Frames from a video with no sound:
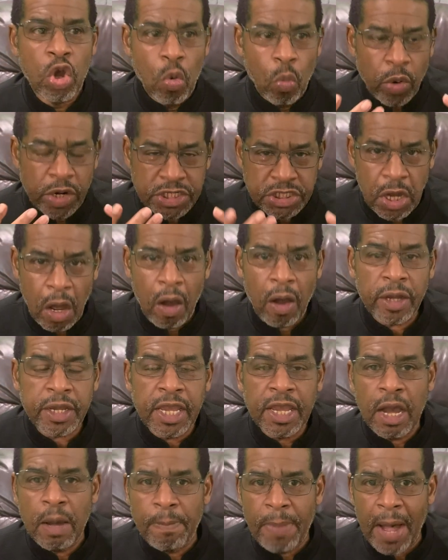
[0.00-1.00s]
We're
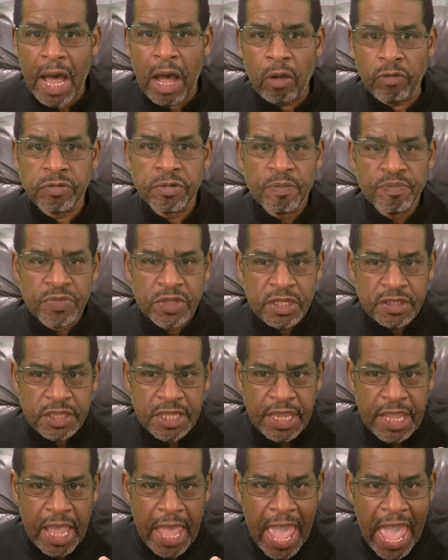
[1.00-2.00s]
talking about
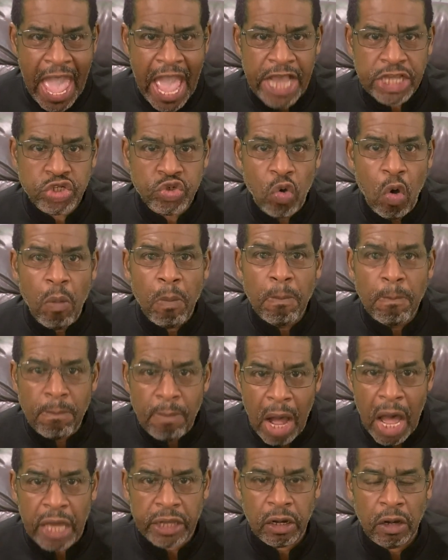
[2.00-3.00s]
the actual
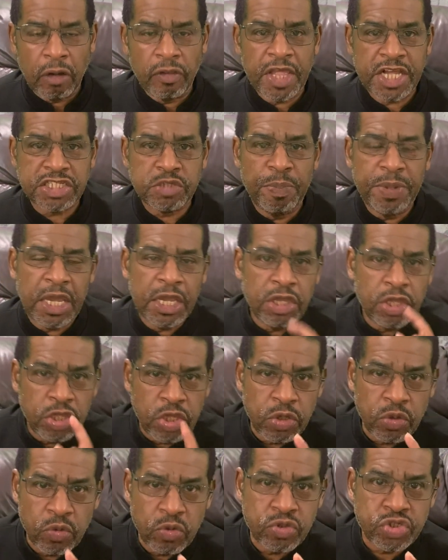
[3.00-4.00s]
model that's being
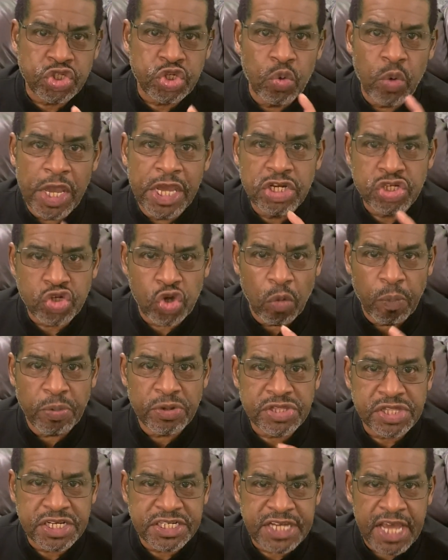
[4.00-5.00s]
used to
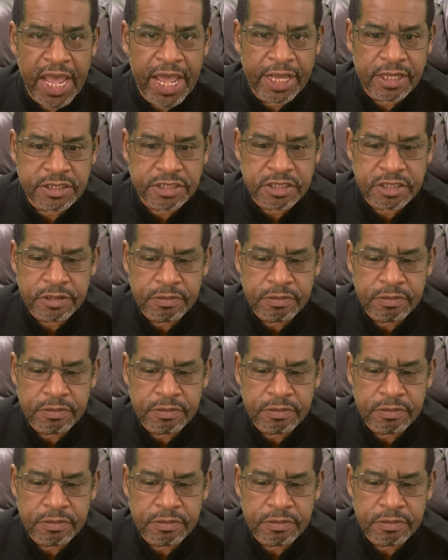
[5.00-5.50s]
interpret the text.